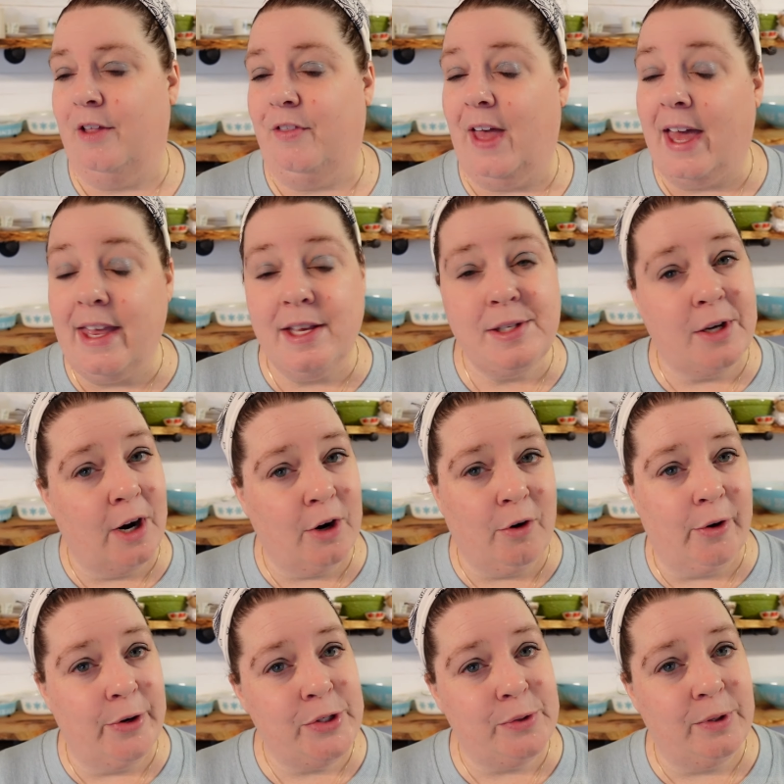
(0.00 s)
that is our
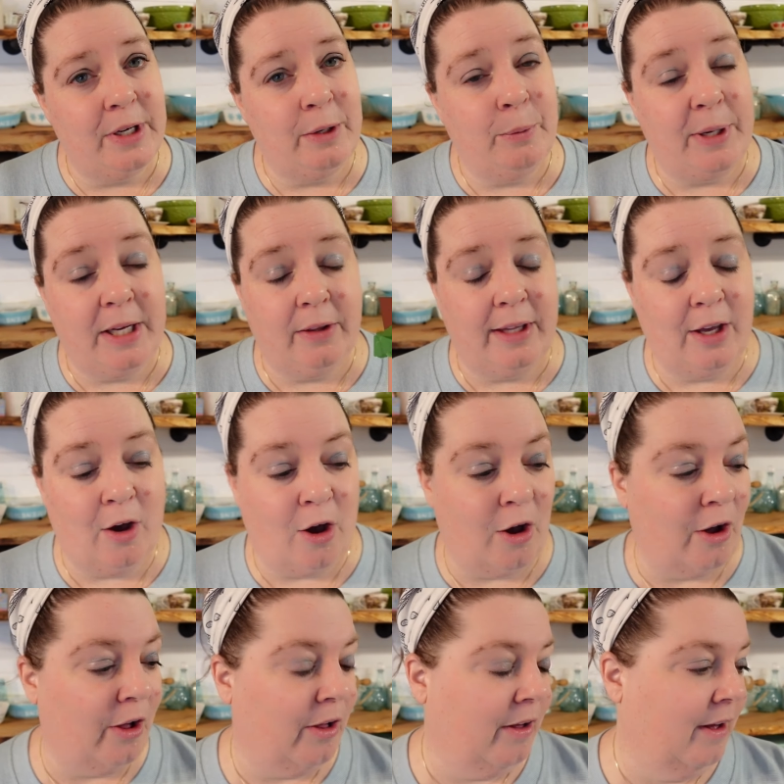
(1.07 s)
grocery weekly
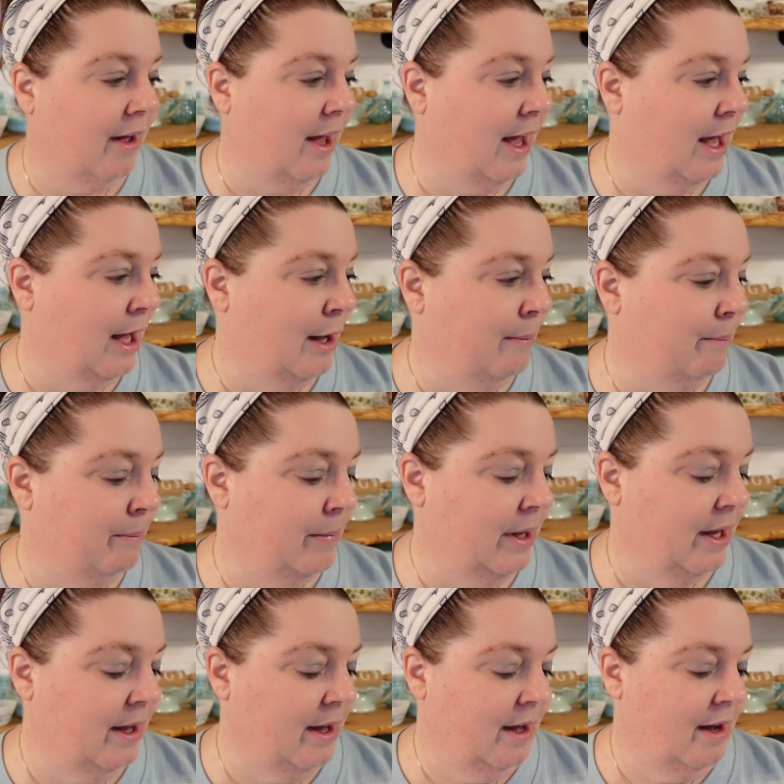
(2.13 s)
haul. Um,
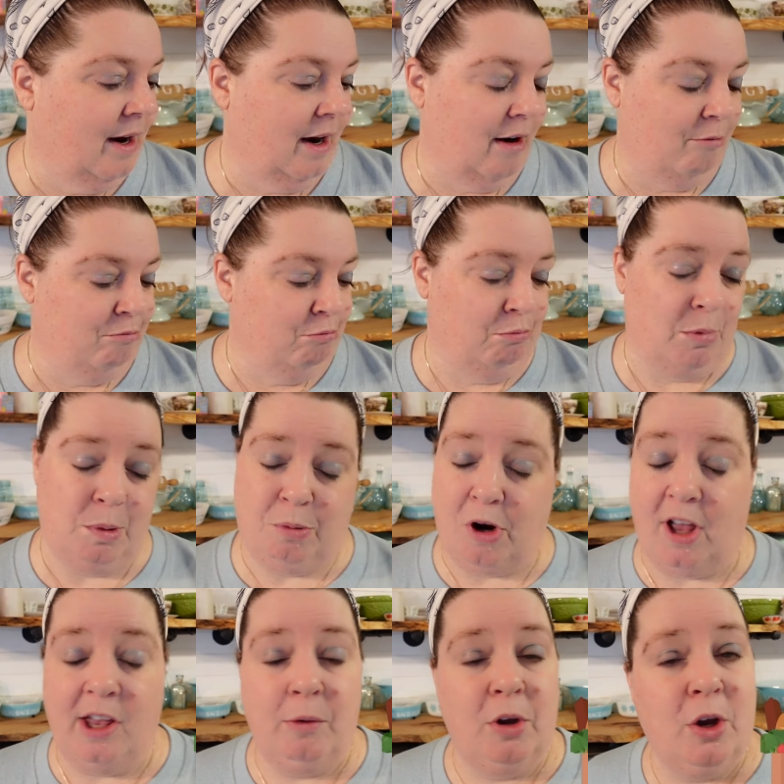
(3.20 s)
we
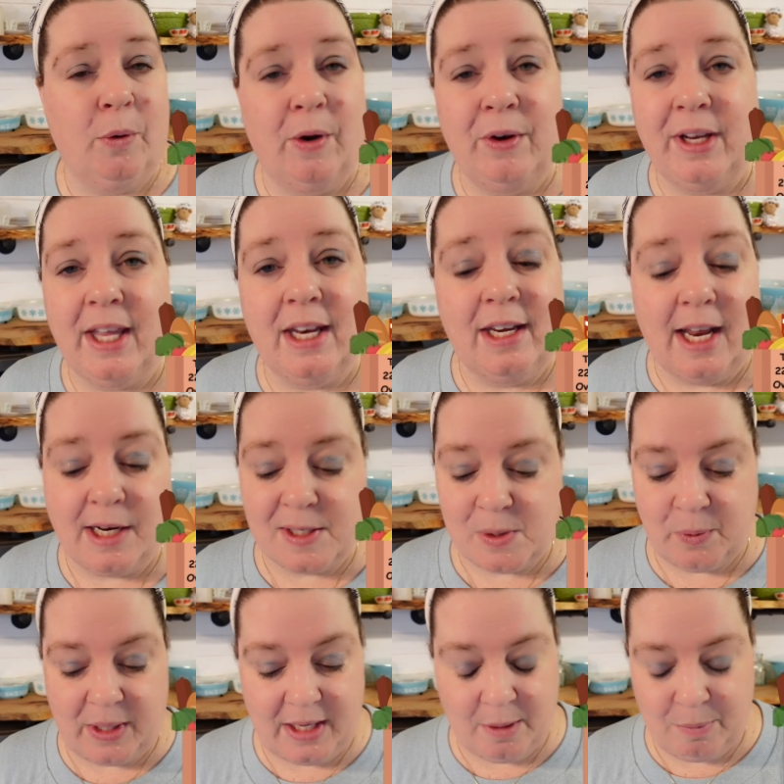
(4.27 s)
probably will go out again next
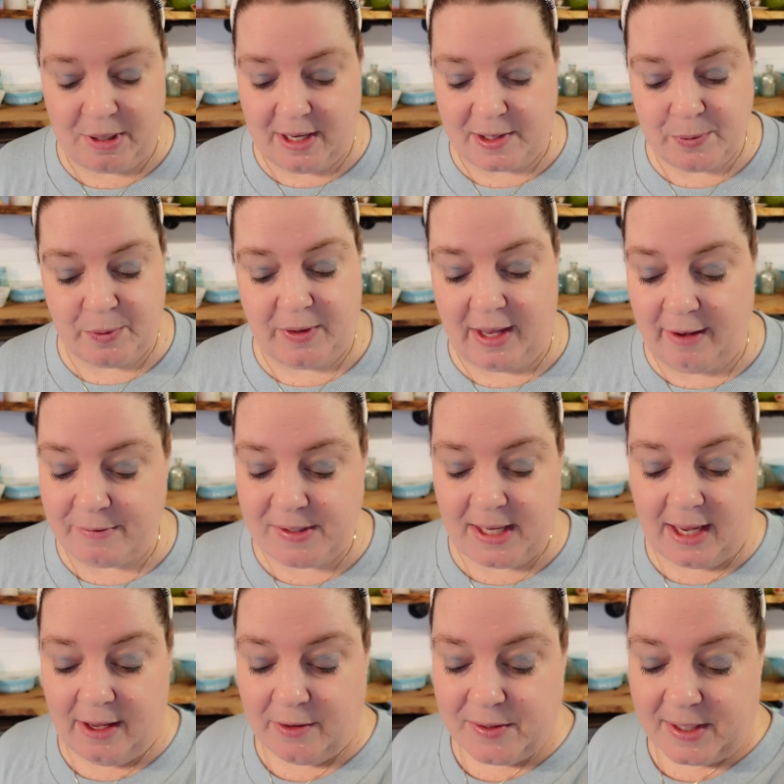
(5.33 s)
week because when they have
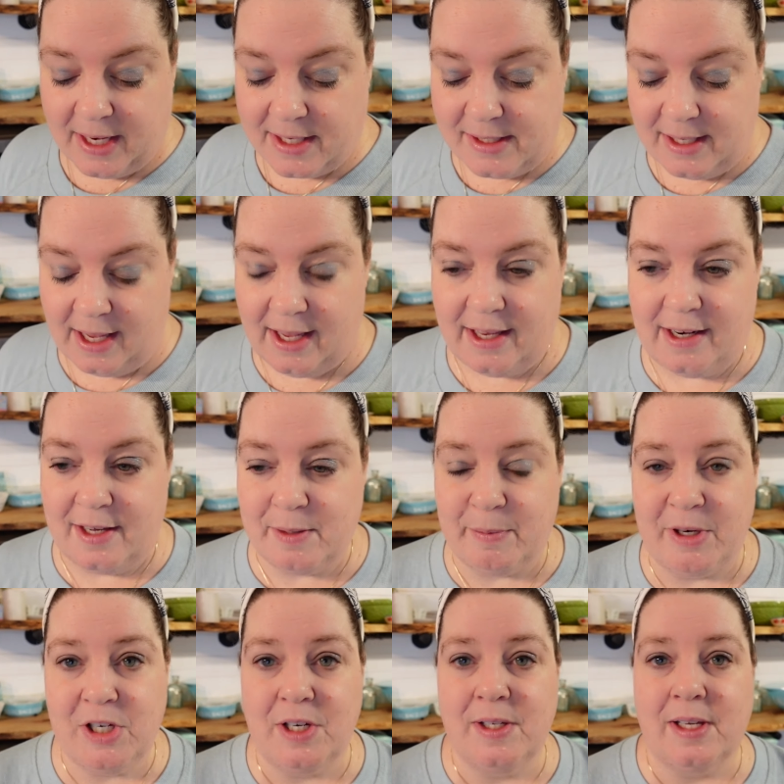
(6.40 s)
sales, like I said, as
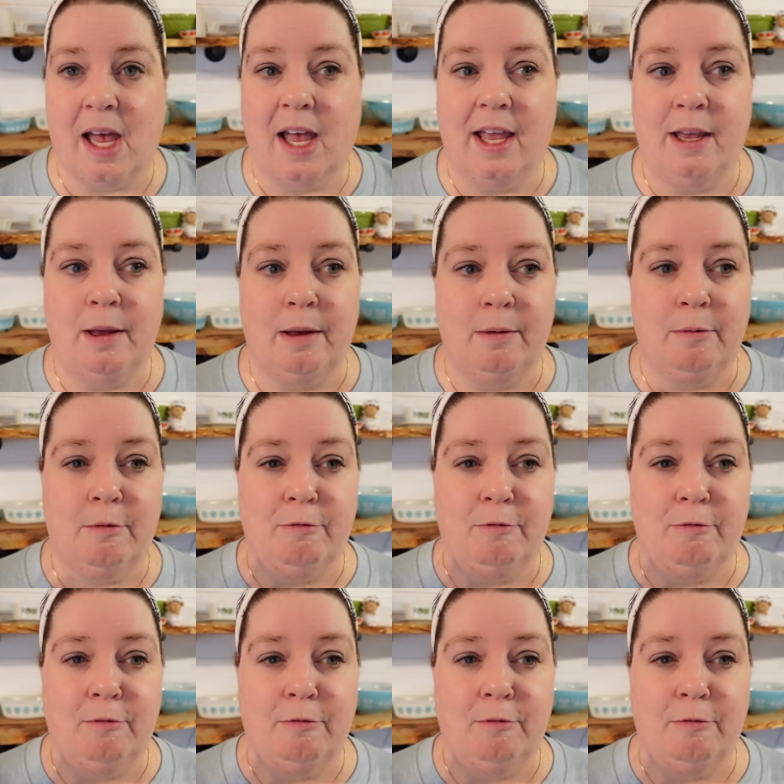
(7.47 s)
much as I